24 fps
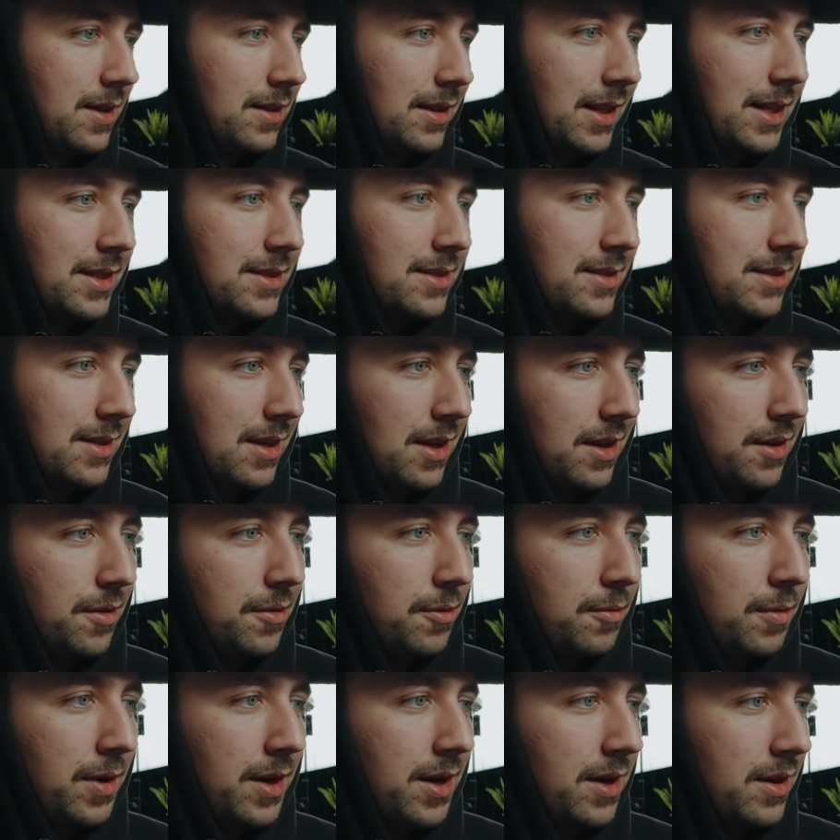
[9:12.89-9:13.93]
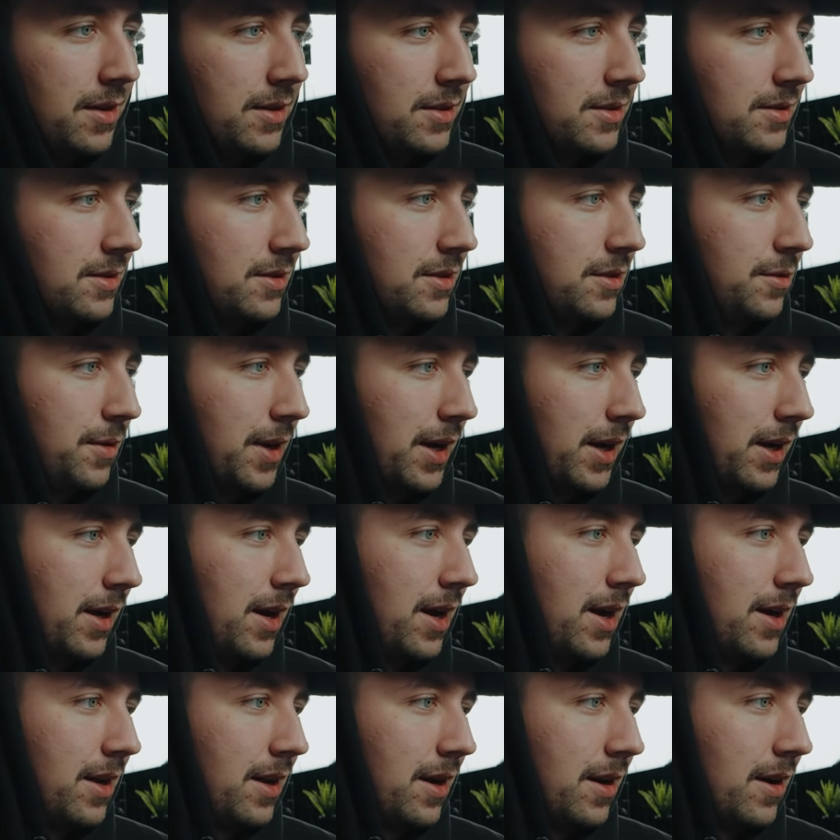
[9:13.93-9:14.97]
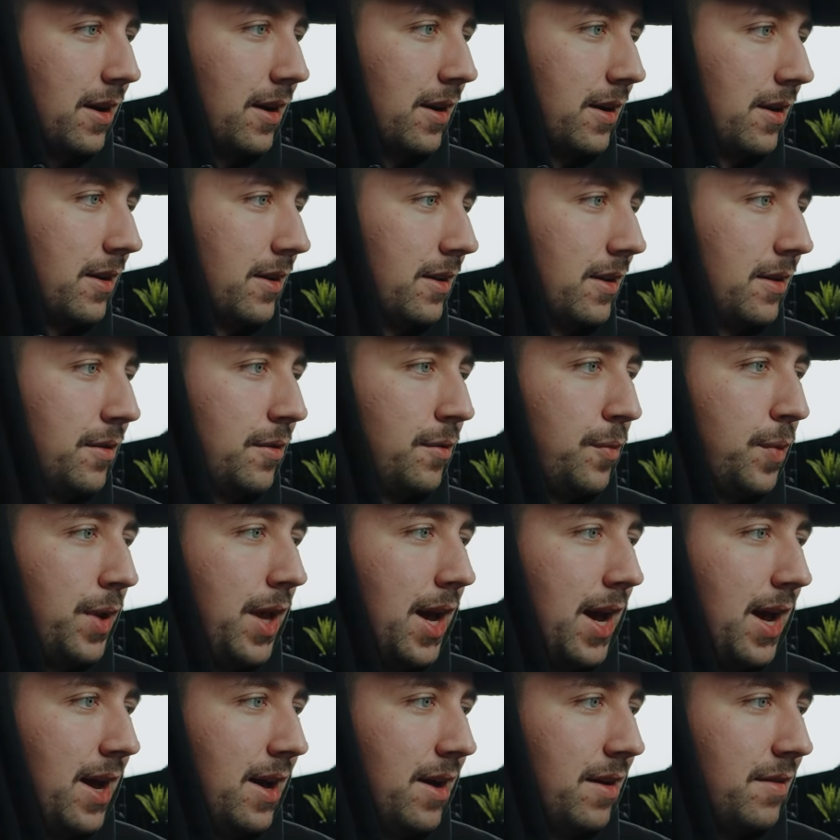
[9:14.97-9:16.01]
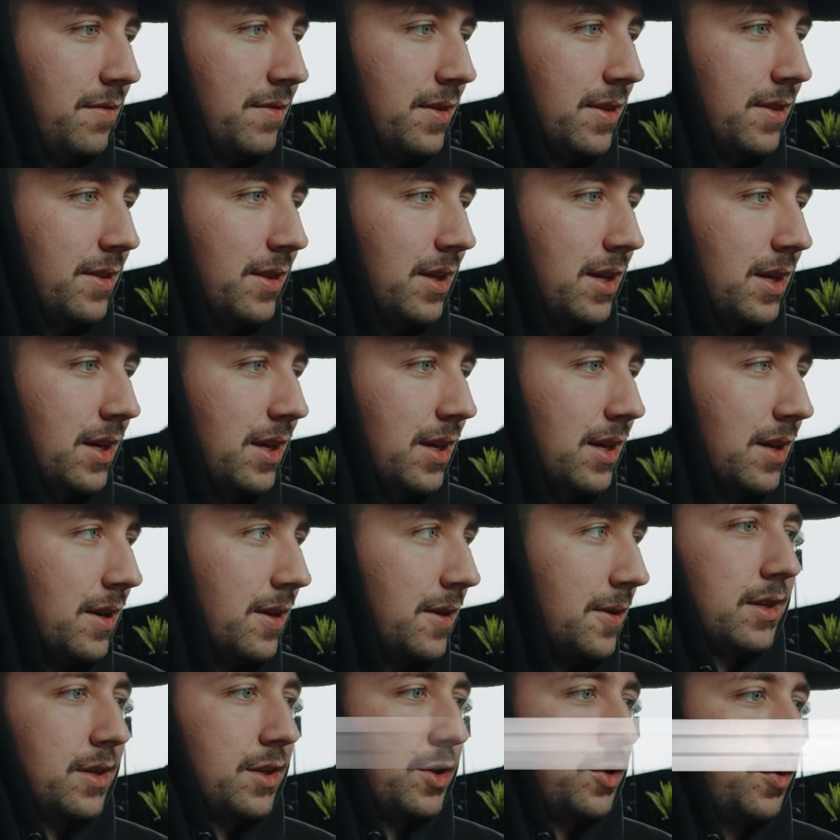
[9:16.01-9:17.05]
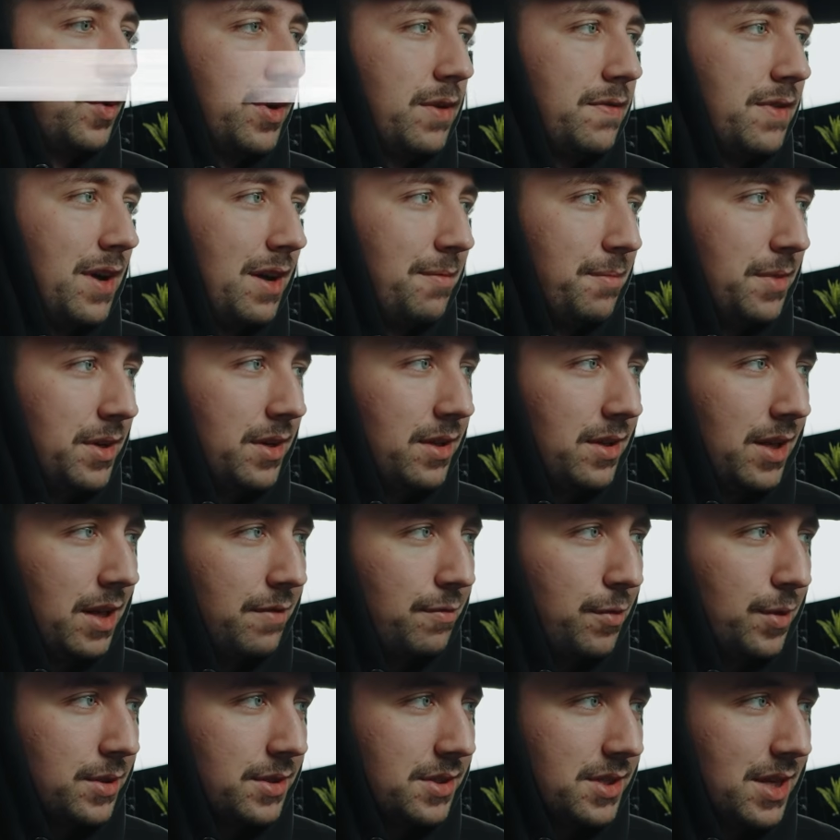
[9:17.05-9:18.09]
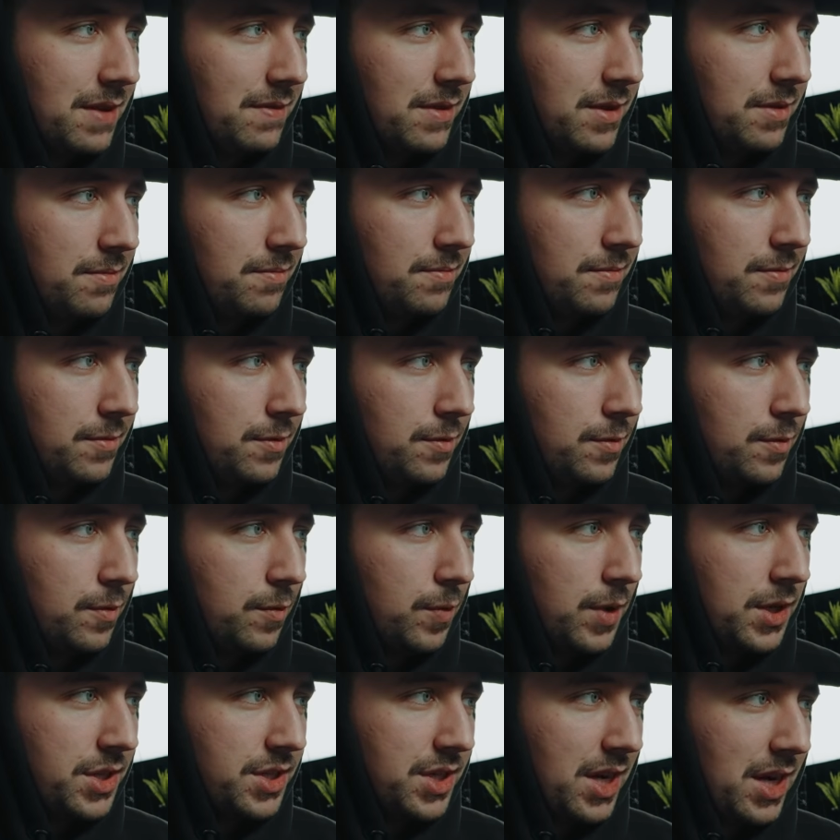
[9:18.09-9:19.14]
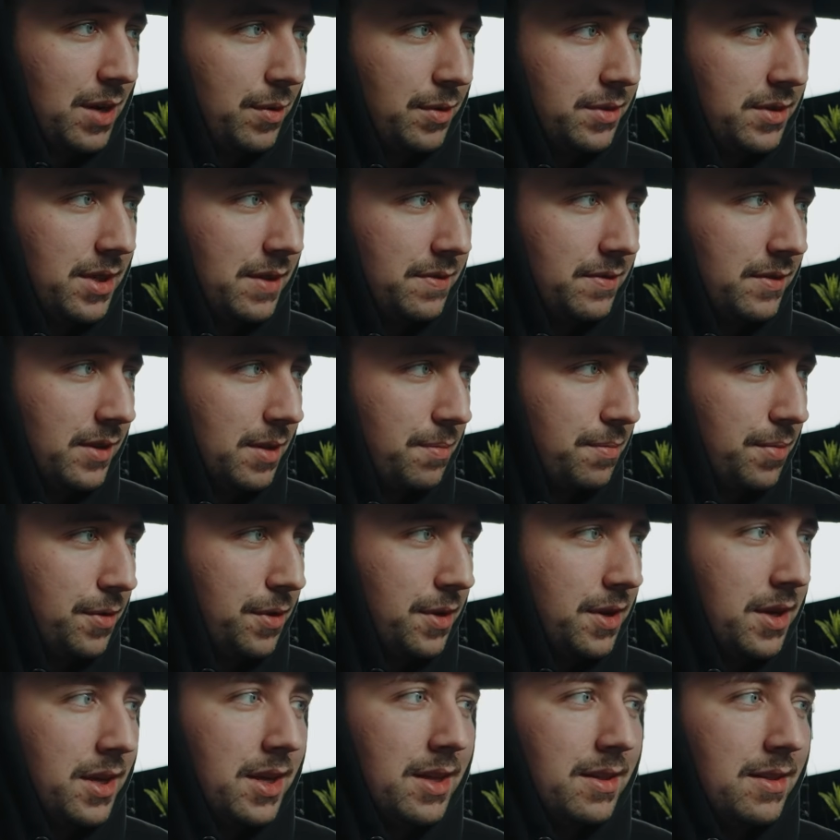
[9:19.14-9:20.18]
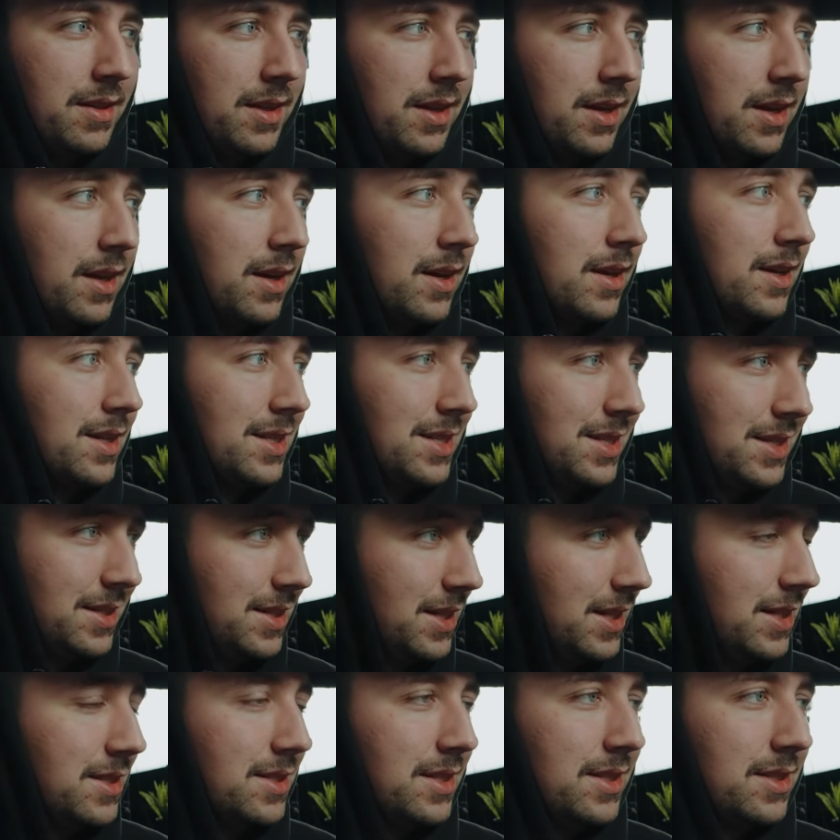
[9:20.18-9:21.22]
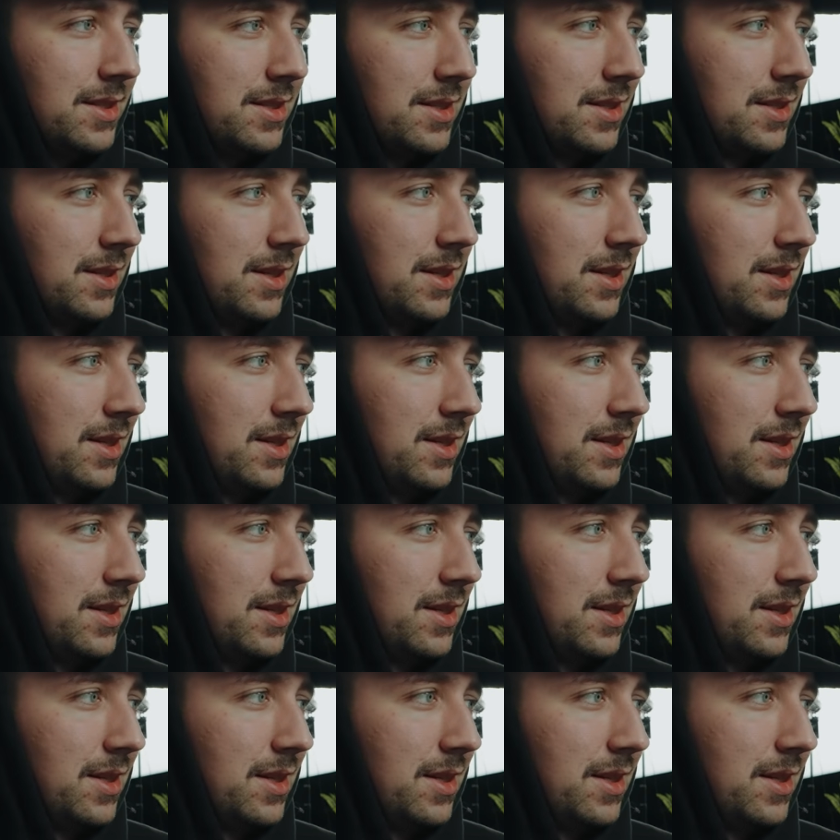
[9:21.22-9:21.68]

Let's see, what else do I got here? We have the 25mm f1.7, which I will definitely put in the decent.